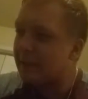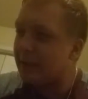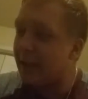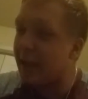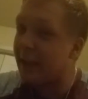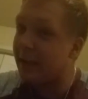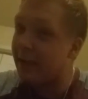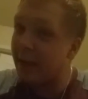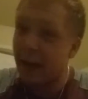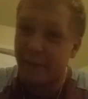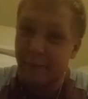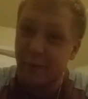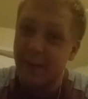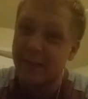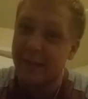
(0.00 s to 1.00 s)
And and
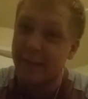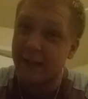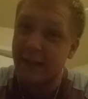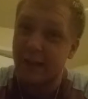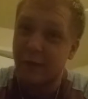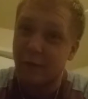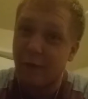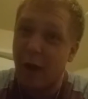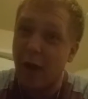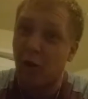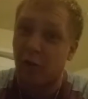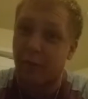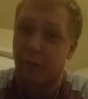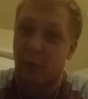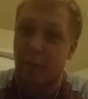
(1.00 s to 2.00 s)
Frieza's in his final
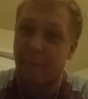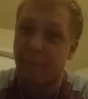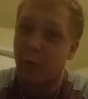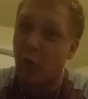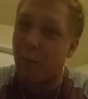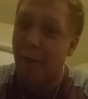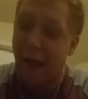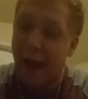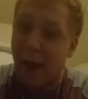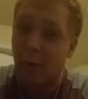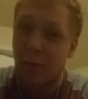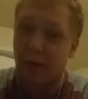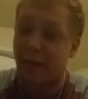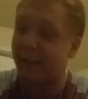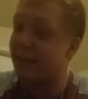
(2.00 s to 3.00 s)
form, full
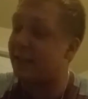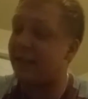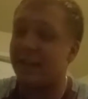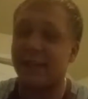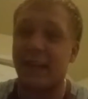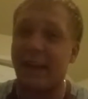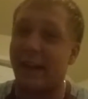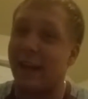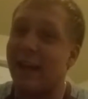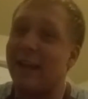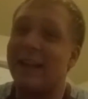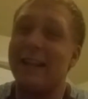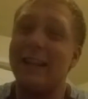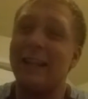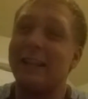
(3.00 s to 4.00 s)
power. Like this is like
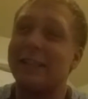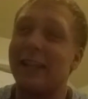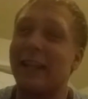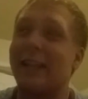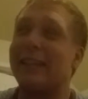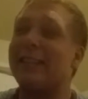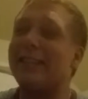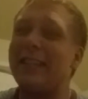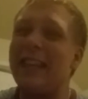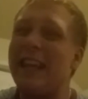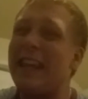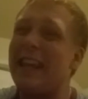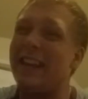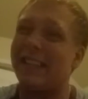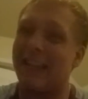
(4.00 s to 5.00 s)
like
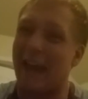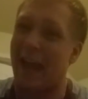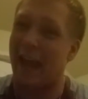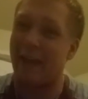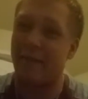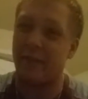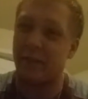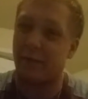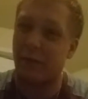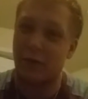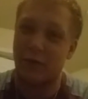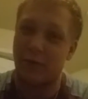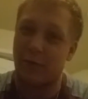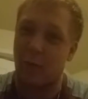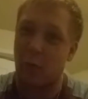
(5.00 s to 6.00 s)
leagues ahead of his
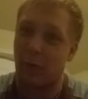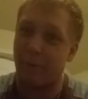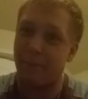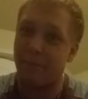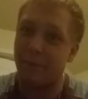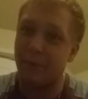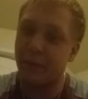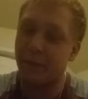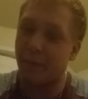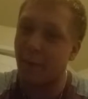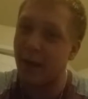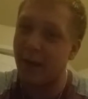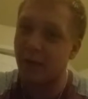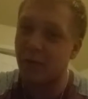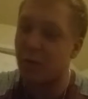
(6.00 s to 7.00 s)
first form,
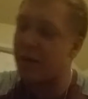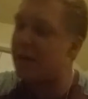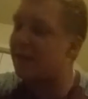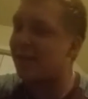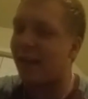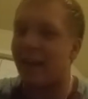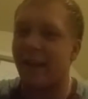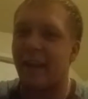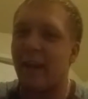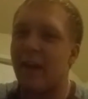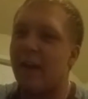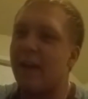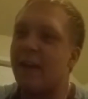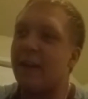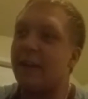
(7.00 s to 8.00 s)
right? So he's like
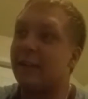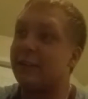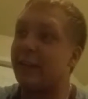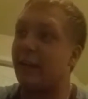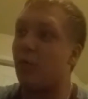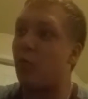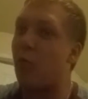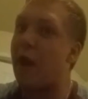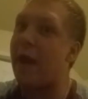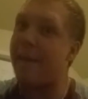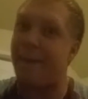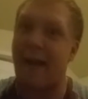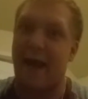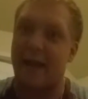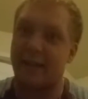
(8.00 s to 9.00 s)
like way
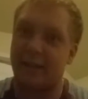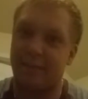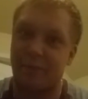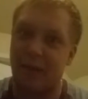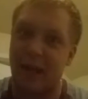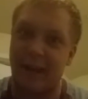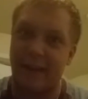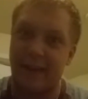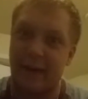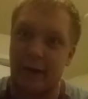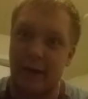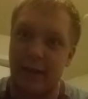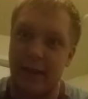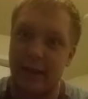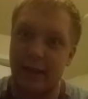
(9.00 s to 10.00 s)
past
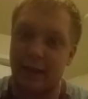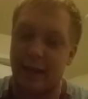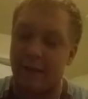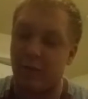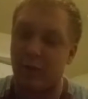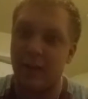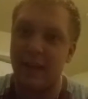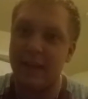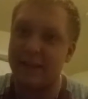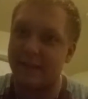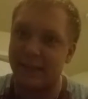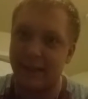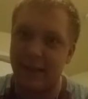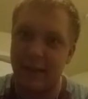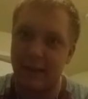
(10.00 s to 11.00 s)
planetary level
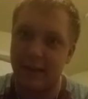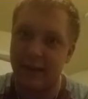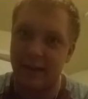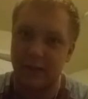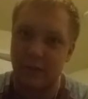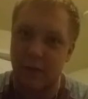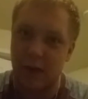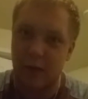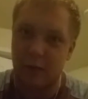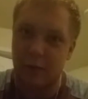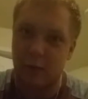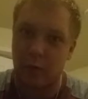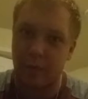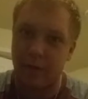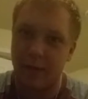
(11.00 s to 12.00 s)
easily in his final
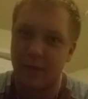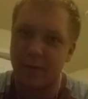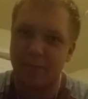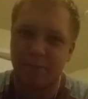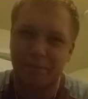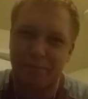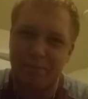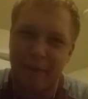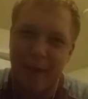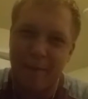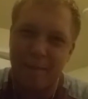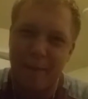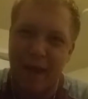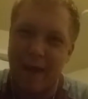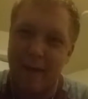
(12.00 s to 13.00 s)
form. He was
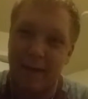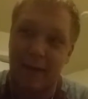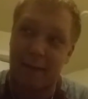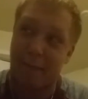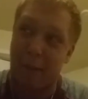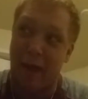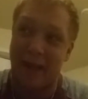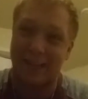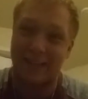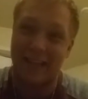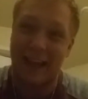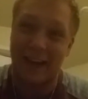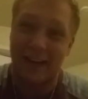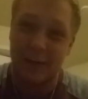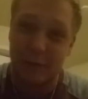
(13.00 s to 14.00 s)
like past
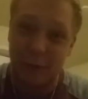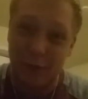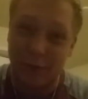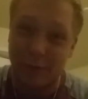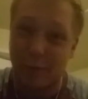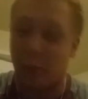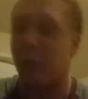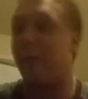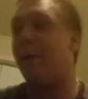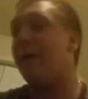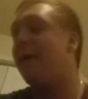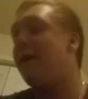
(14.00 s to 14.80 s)
that in his first form.